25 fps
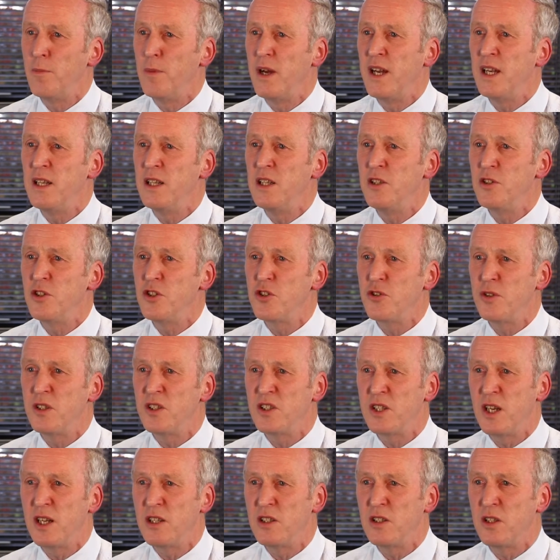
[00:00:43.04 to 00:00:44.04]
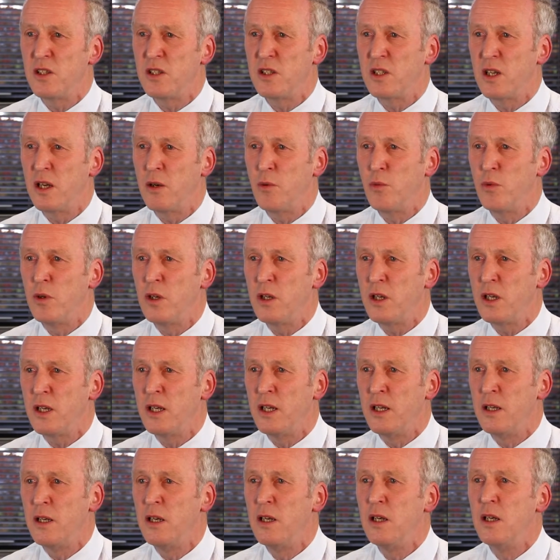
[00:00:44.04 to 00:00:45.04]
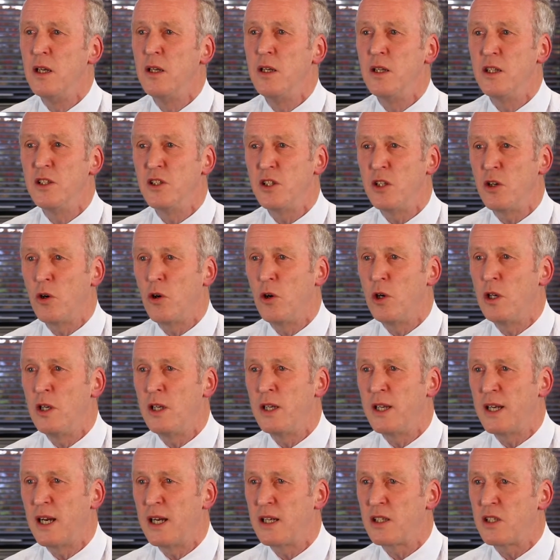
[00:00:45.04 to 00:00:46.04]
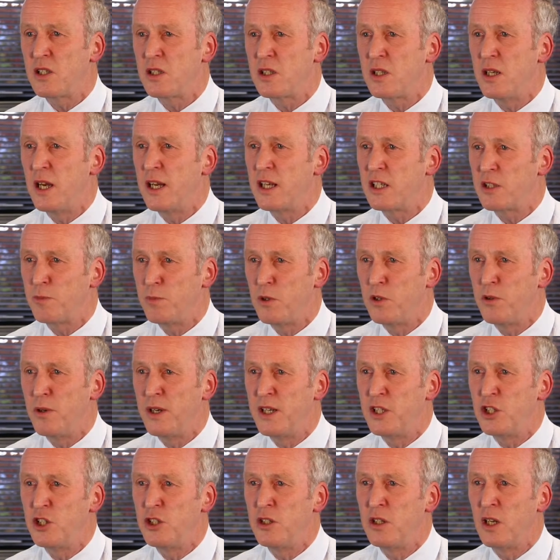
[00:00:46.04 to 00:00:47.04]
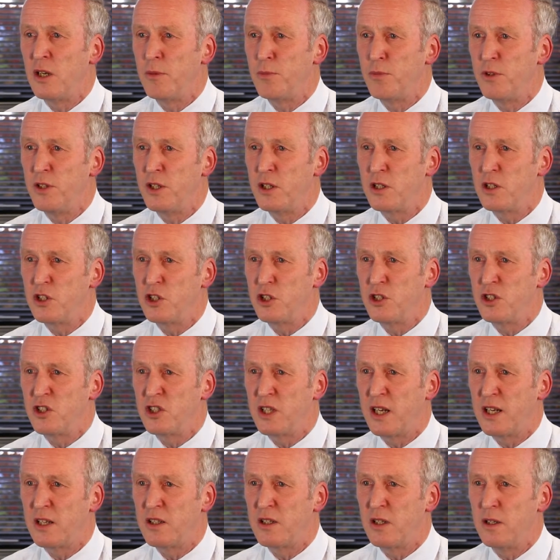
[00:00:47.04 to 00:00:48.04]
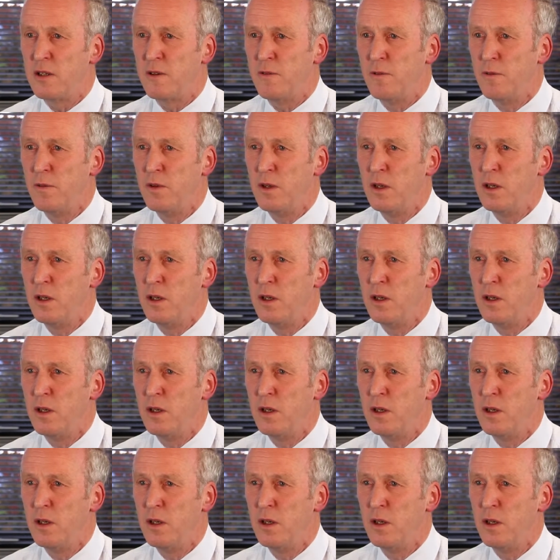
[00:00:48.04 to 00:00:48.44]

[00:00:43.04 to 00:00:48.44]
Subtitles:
The main industry sector that I work in is the oil and gas exploration and production sector.